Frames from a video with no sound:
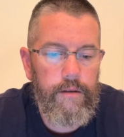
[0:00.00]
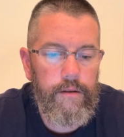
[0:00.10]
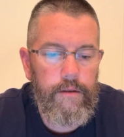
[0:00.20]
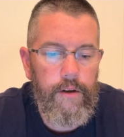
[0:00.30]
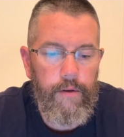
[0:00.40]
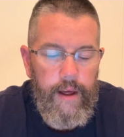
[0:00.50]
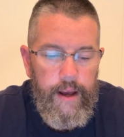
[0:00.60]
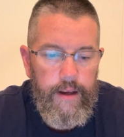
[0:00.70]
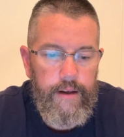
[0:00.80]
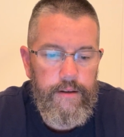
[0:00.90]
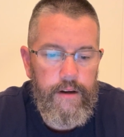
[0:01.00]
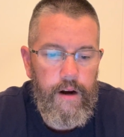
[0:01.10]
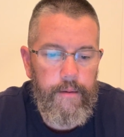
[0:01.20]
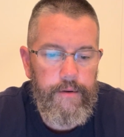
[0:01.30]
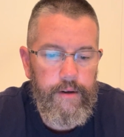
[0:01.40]
So that is an
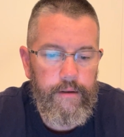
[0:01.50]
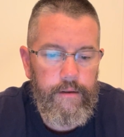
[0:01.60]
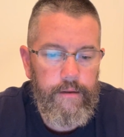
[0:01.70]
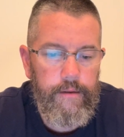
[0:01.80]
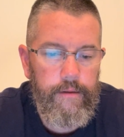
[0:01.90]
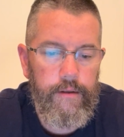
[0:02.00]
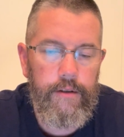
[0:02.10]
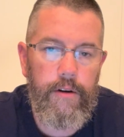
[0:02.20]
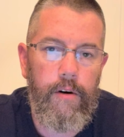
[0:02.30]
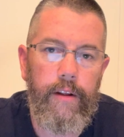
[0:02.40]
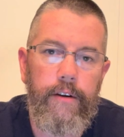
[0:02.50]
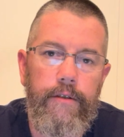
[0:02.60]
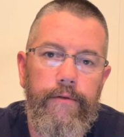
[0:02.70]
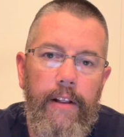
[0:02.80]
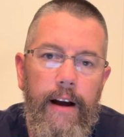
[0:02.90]
option. Sorry, there's
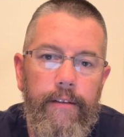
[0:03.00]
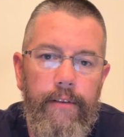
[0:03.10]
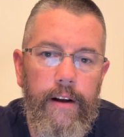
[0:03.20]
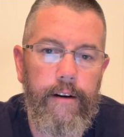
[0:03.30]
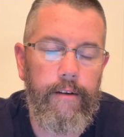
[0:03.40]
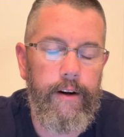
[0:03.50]
a fly flying